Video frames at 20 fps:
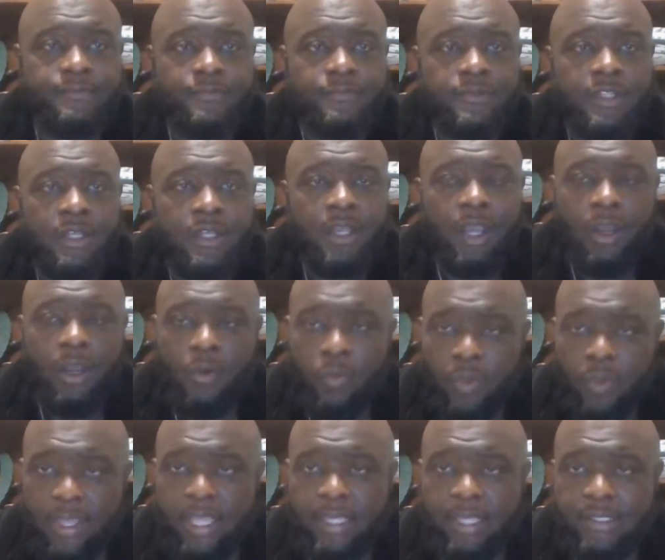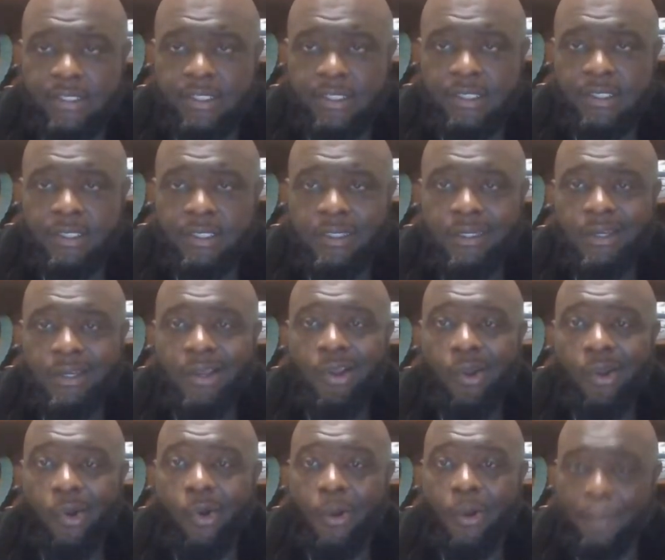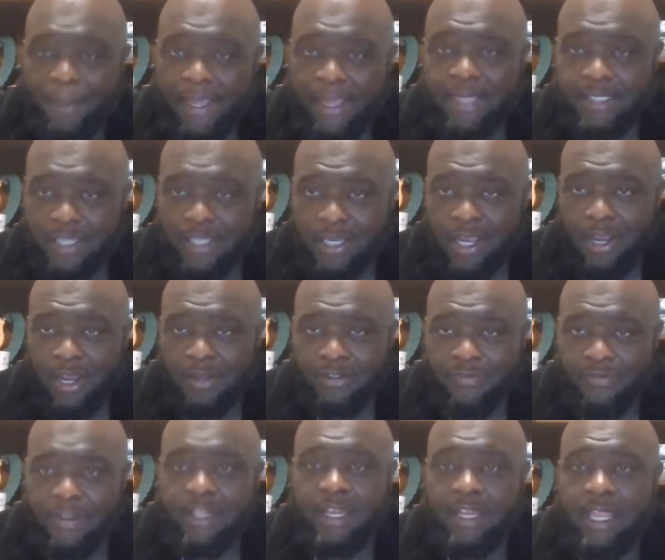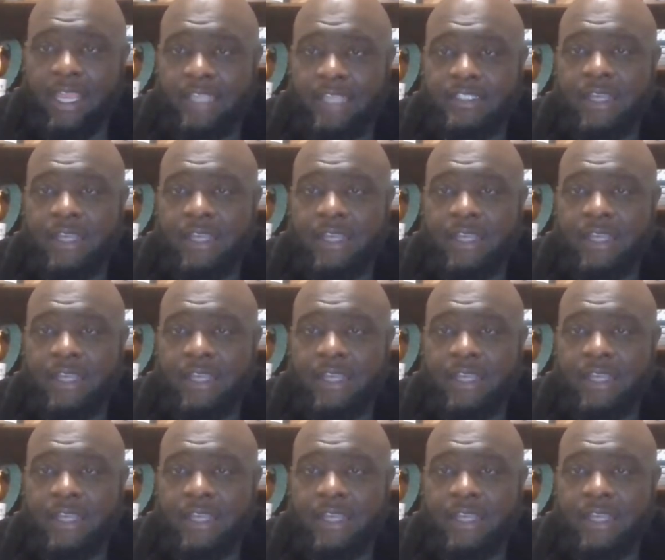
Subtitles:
of Weeks, or Pentecost. 50 days after